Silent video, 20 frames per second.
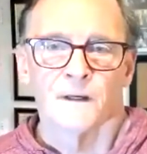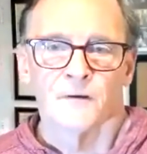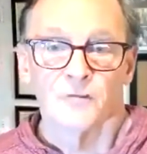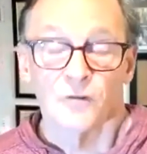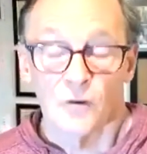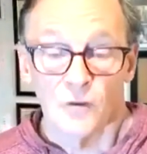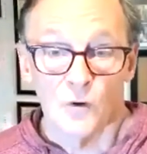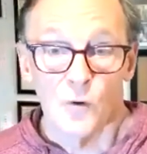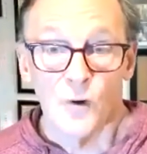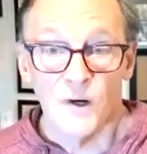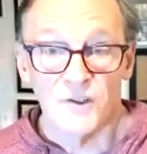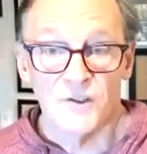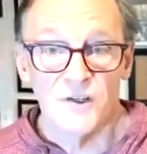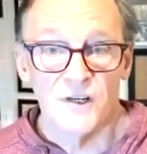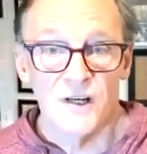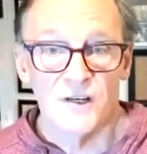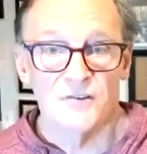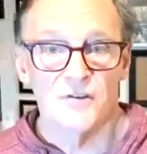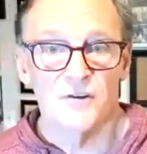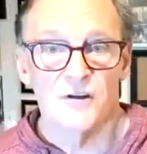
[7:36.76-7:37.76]
So the question
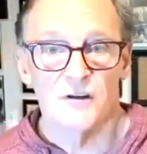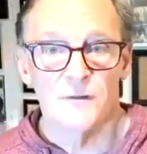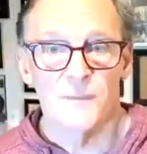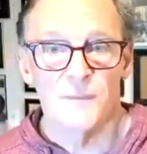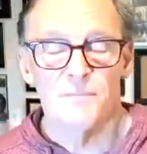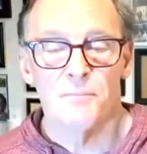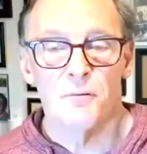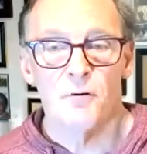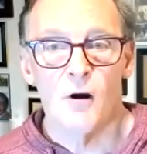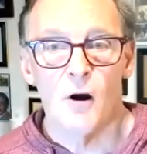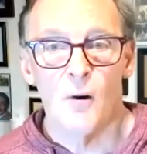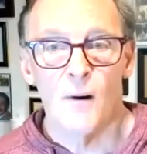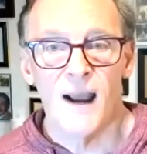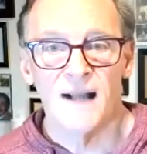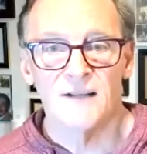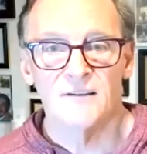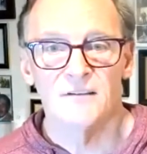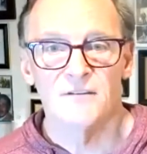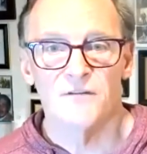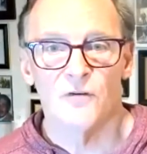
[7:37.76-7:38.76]
is, are you going to be
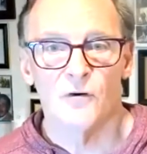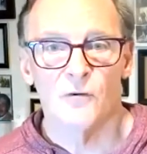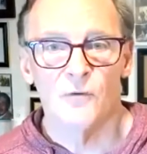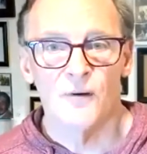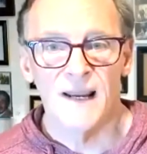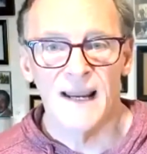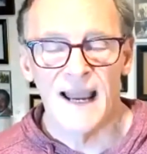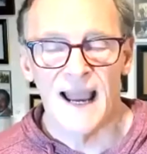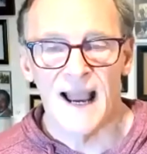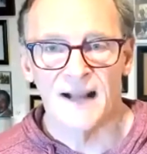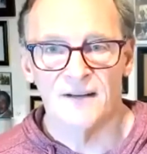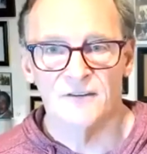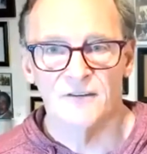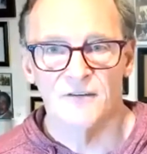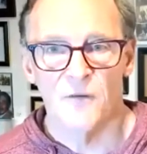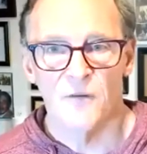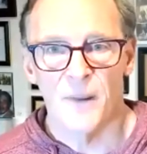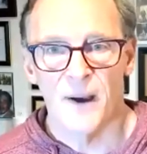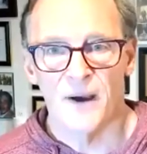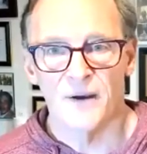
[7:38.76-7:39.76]
proactive or
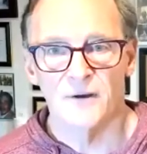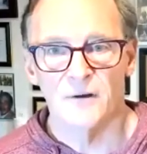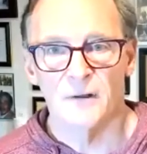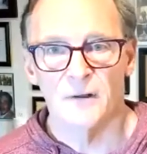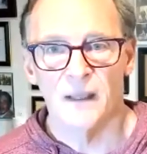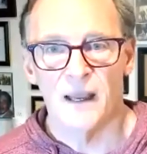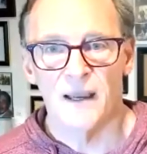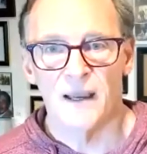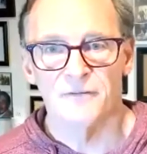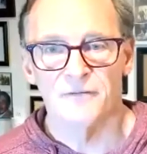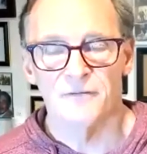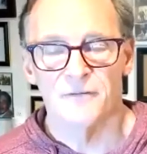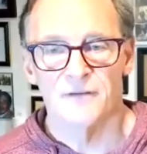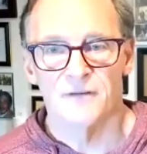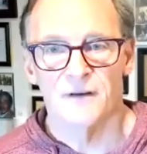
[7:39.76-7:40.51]
reactive about your life?